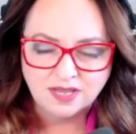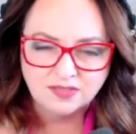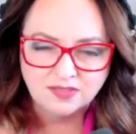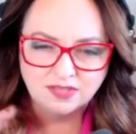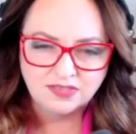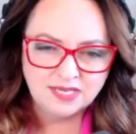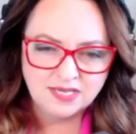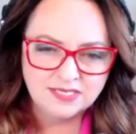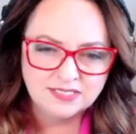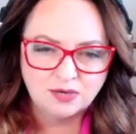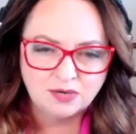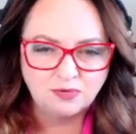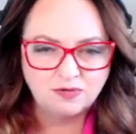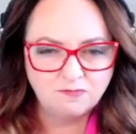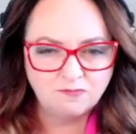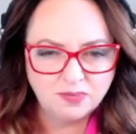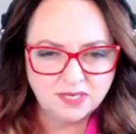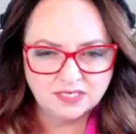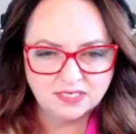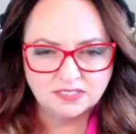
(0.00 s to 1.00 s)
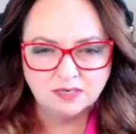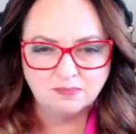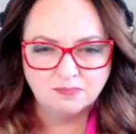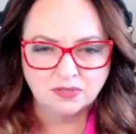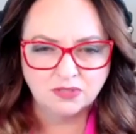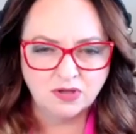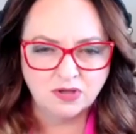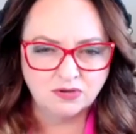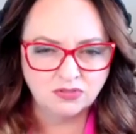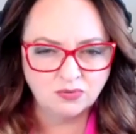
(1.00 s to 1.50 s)
the things that we've picked up
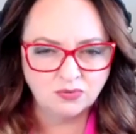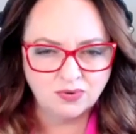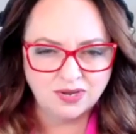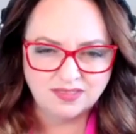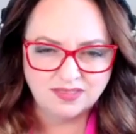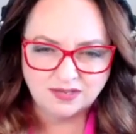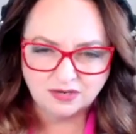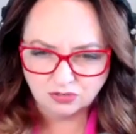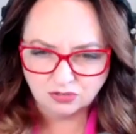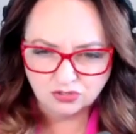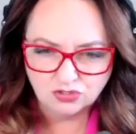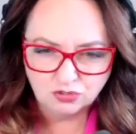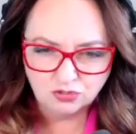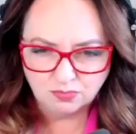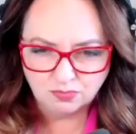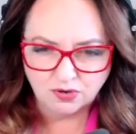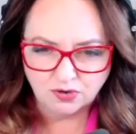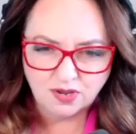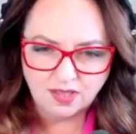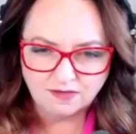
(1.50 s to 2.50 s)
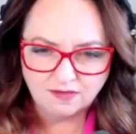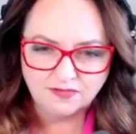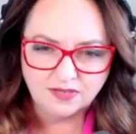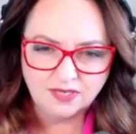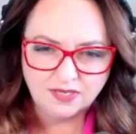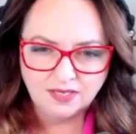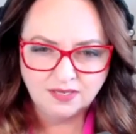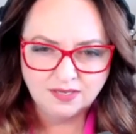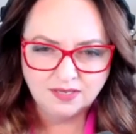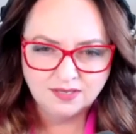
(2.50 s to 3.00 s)
along the way that are super
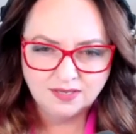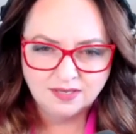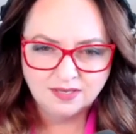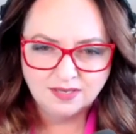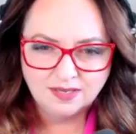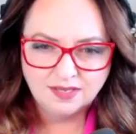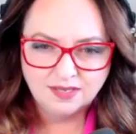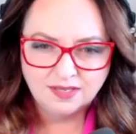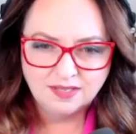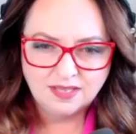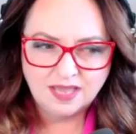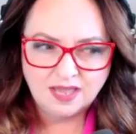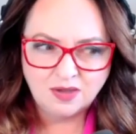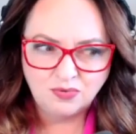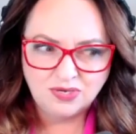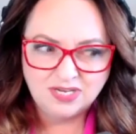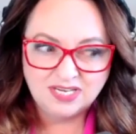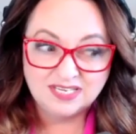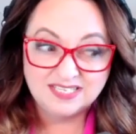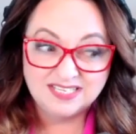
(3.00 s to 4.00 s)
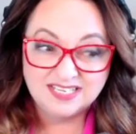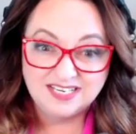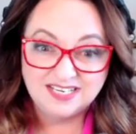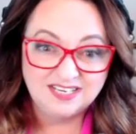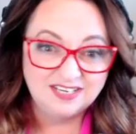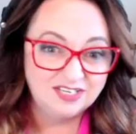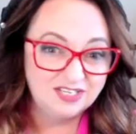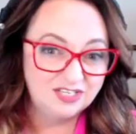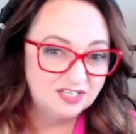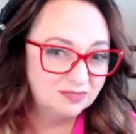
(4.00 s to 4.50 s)
heavy. And we continue
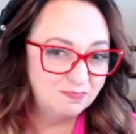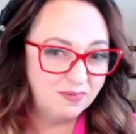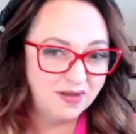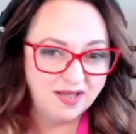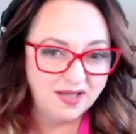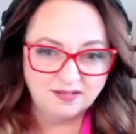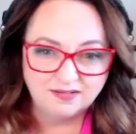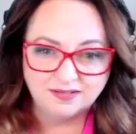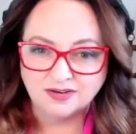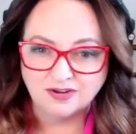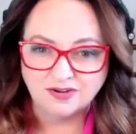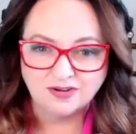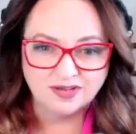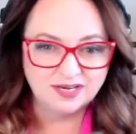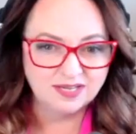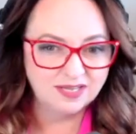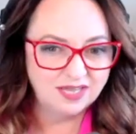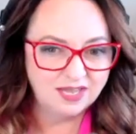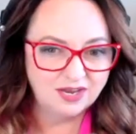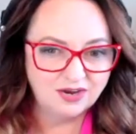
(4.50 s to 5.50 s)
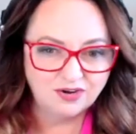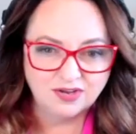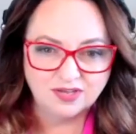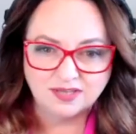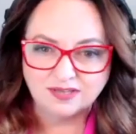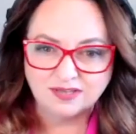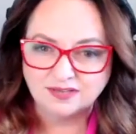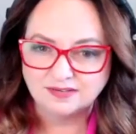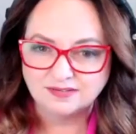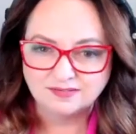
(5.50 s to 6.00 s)
to just pile it on and carry
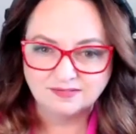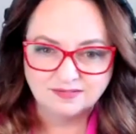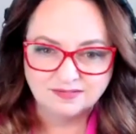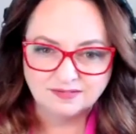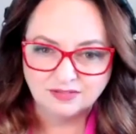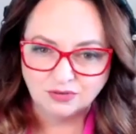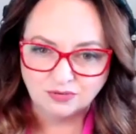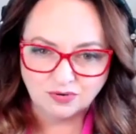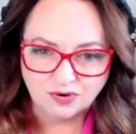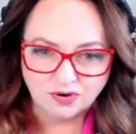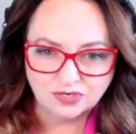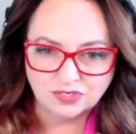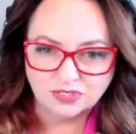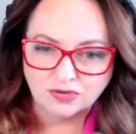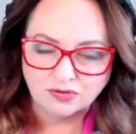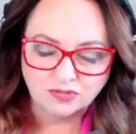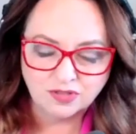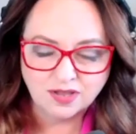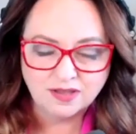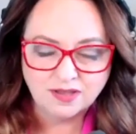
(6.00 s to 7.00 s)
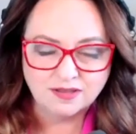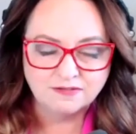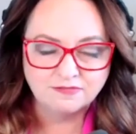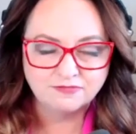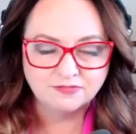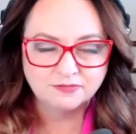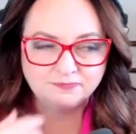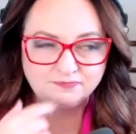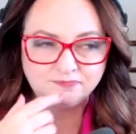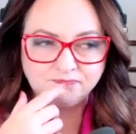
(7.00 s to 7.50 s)
it through our adult life.
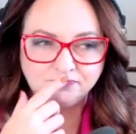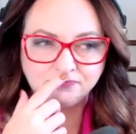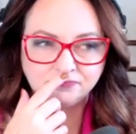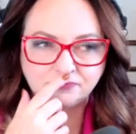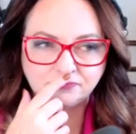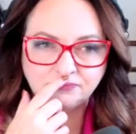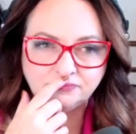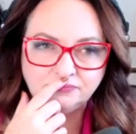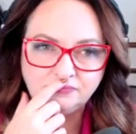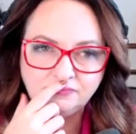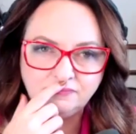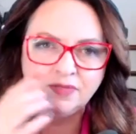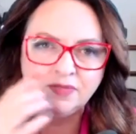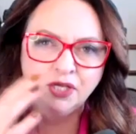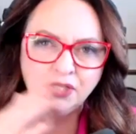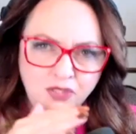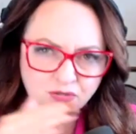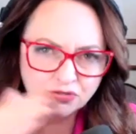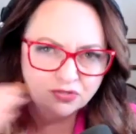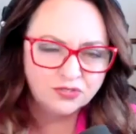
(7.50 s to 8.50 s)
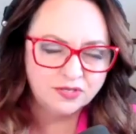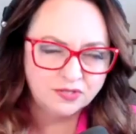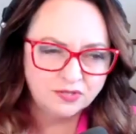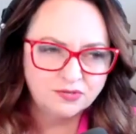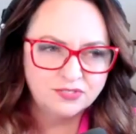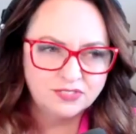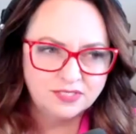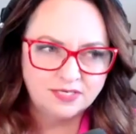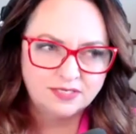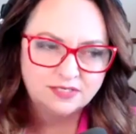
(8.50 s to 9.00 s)
Usually
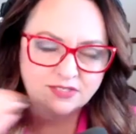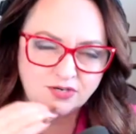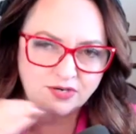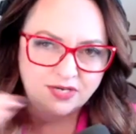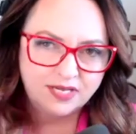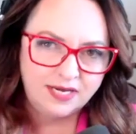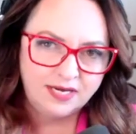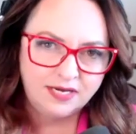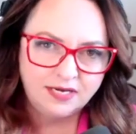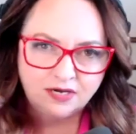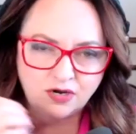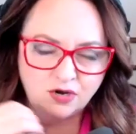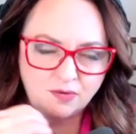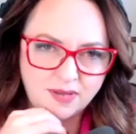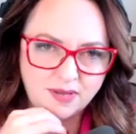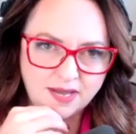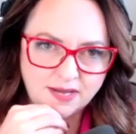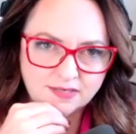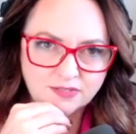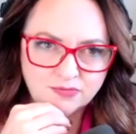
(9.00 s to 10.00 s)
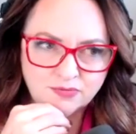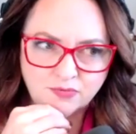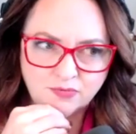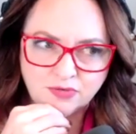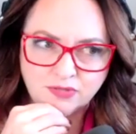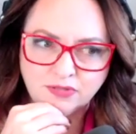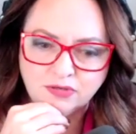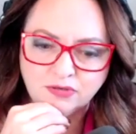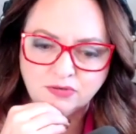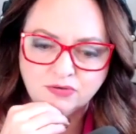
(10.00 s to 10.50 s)
those things start getting in our bags when we're
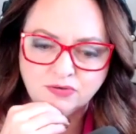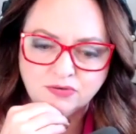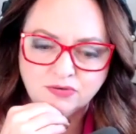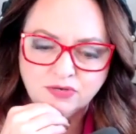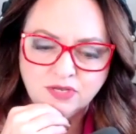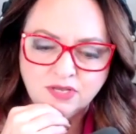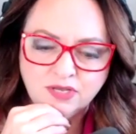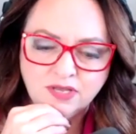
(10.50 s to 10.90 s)
little.